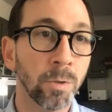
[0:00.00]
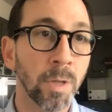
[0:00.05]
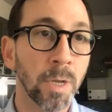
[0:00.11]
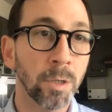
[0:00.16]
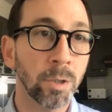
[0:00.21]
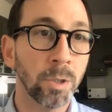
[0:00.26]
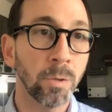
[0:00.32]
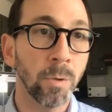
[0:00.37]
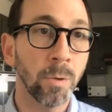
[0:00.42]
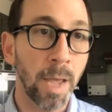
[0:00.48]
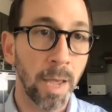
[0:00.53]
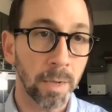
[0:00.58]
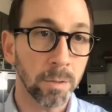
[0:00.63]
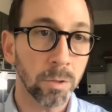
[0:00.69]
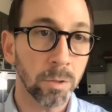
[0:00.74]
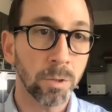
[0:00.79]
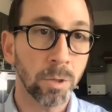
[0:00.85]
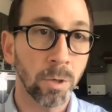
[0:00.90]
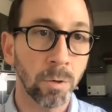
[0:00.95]
that you
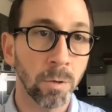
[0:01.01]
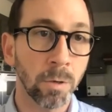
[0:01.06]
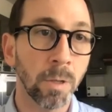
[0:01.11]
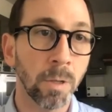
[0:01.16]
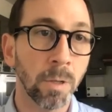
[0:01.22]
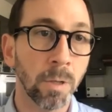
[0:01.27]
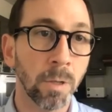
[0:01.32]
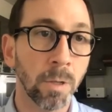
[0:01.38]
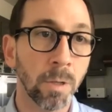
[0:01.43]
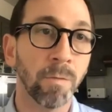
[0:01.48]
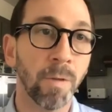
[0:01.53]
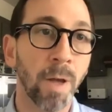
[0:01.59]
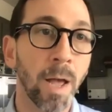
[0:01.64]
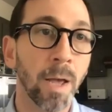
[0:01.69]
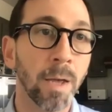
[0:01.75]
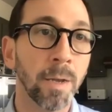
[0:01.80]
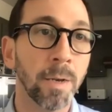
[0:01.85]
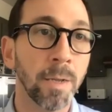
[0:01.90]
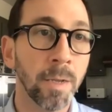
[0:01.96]
externally
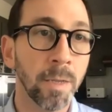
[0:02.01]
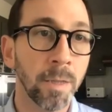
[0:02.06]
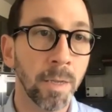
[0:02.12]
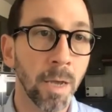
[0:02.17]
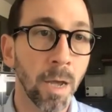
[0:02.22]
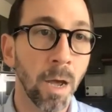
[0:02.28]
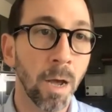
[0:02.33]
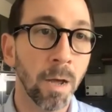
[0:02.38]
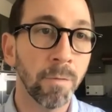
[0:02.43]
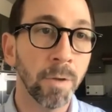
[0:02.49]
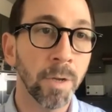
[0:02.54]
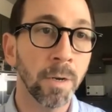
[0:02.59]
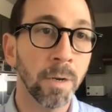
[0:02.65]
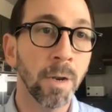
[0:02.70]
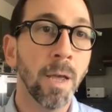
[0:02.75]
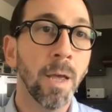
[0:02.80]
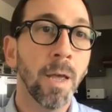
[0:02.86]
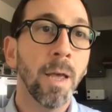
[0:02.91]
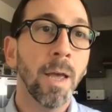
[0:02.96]
provide in the
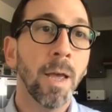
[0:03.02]
oven